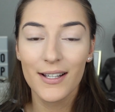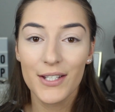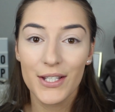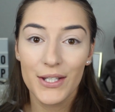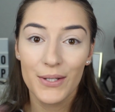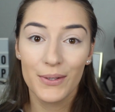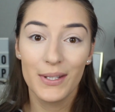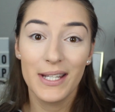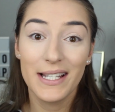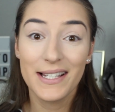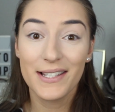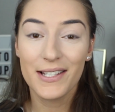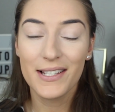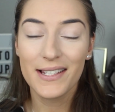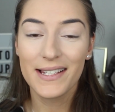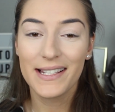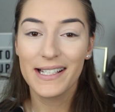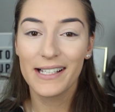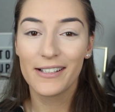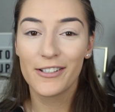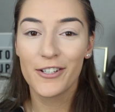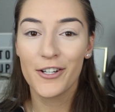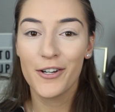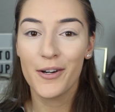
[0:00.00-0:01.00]
So this
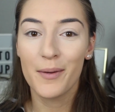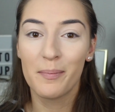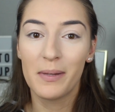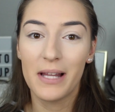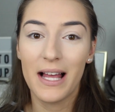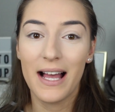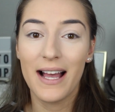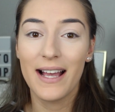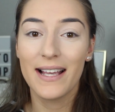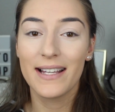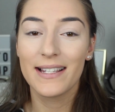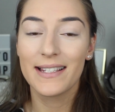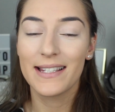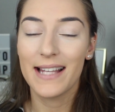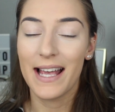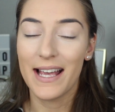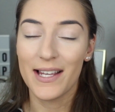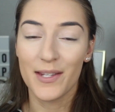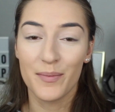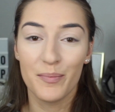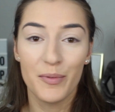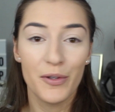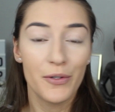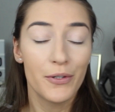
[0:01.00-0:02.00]
concealer applies
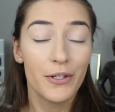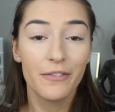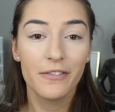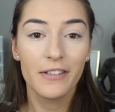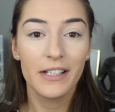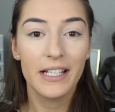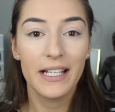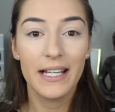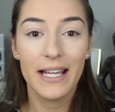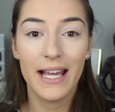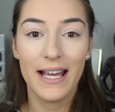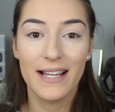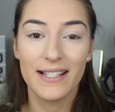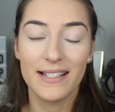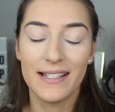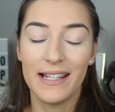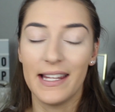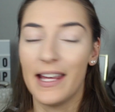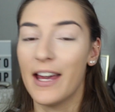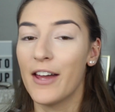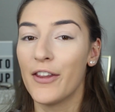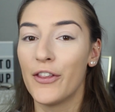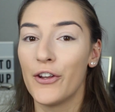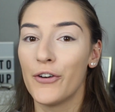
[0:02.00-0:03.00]
as beautifully as
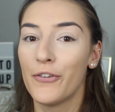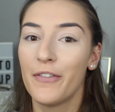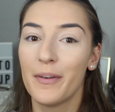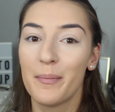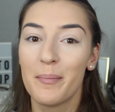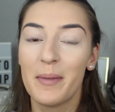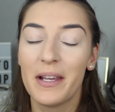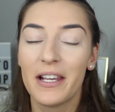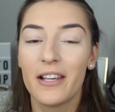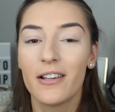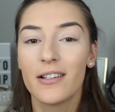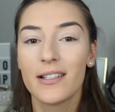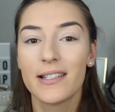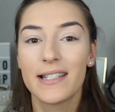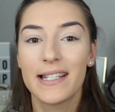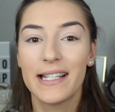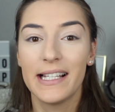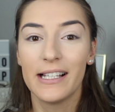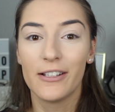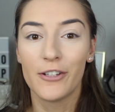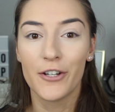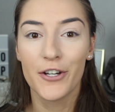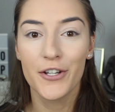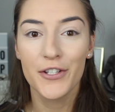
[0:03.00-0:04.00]
the other Fit Me
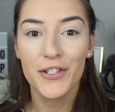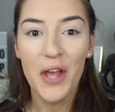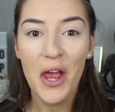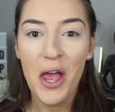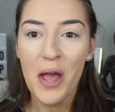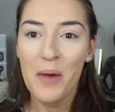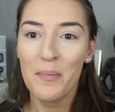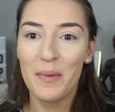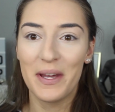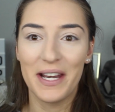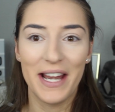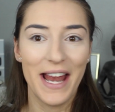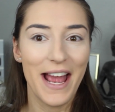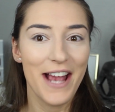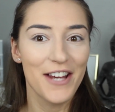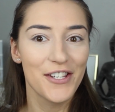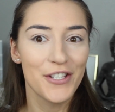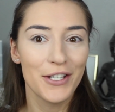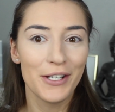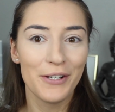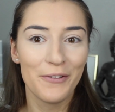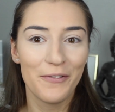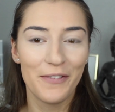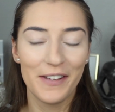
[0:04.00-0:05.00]
concealers, but I
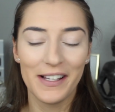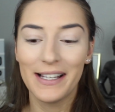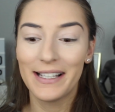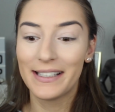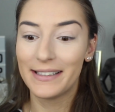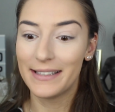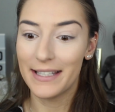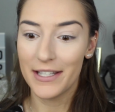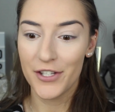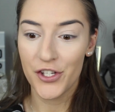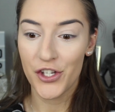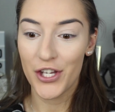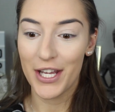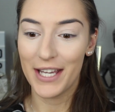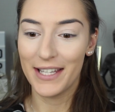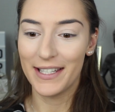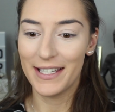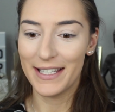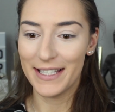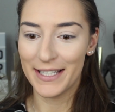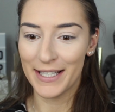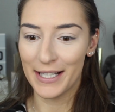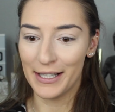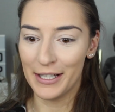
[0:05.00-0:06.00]
actually feel like this
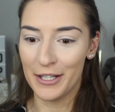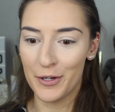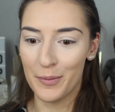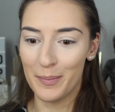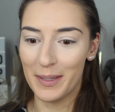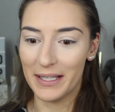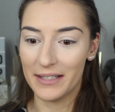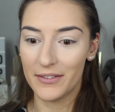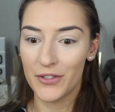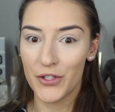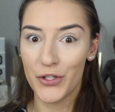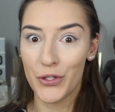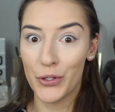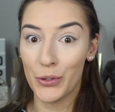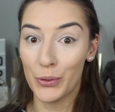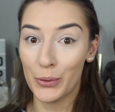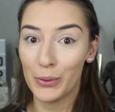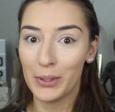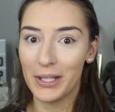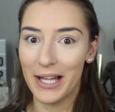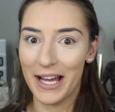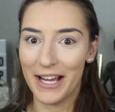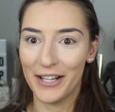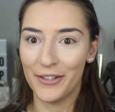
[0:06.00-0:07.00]
shade is a little bit
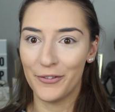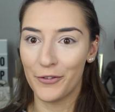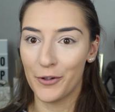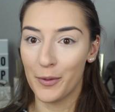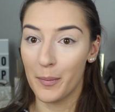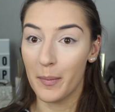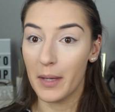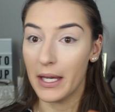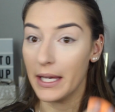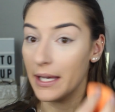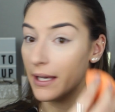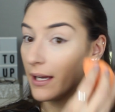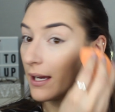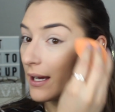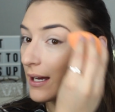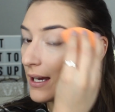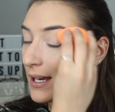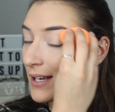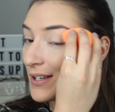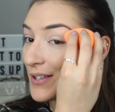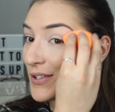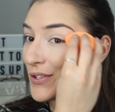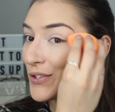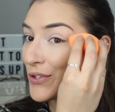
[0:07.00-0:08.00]
too light for me.
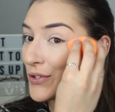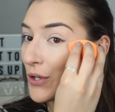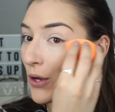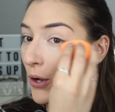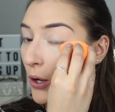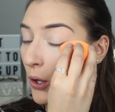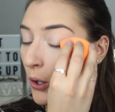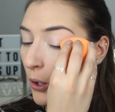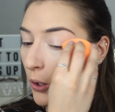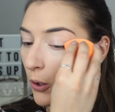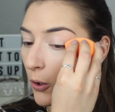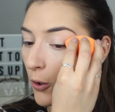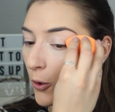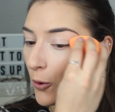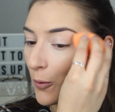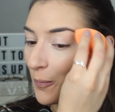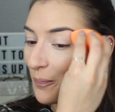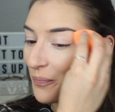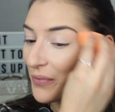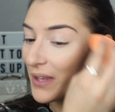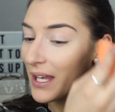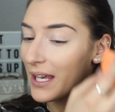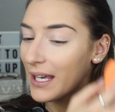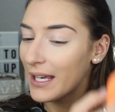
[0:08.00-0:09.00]

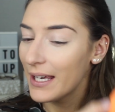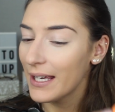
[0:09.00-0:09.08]
So